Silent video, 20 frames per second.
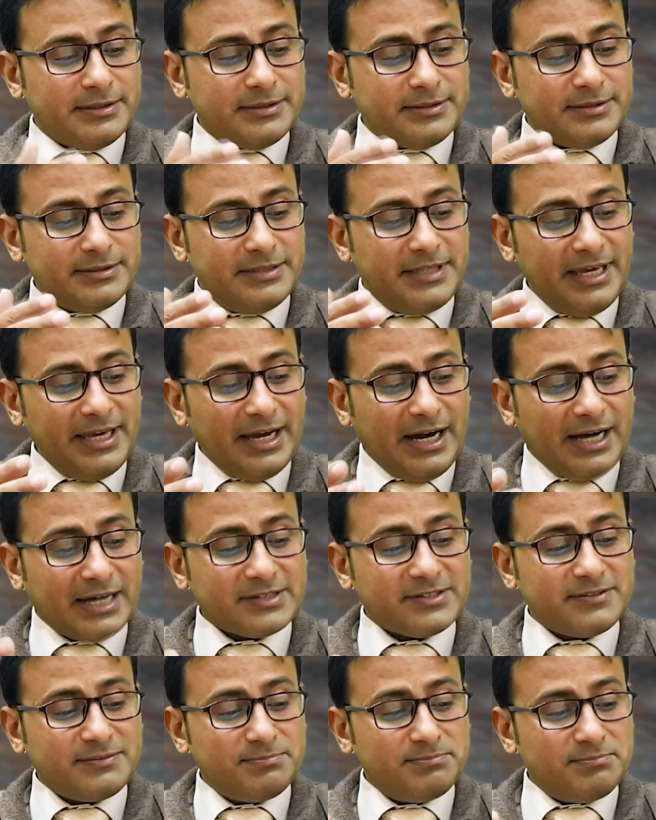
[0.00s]
they
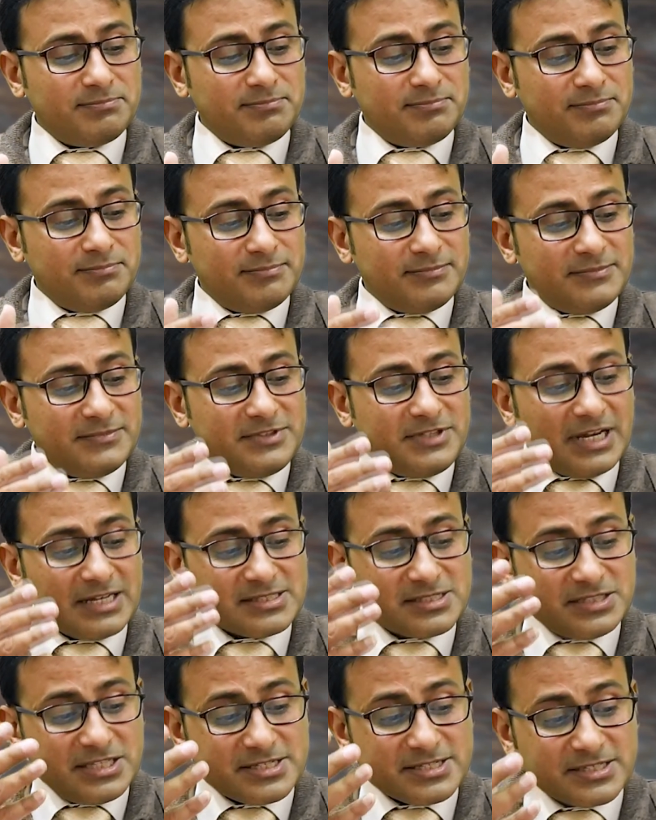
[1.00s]
are
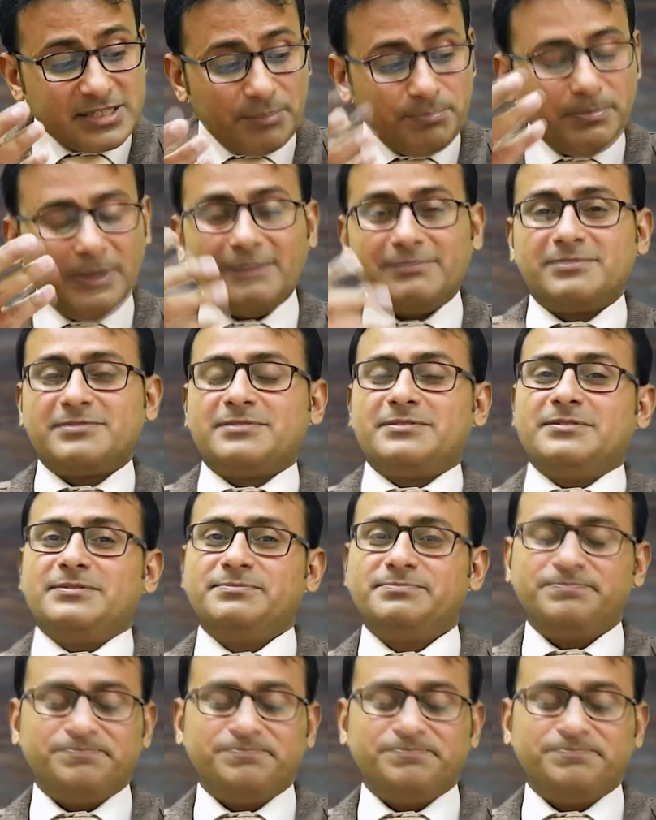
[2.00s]
just the symbols.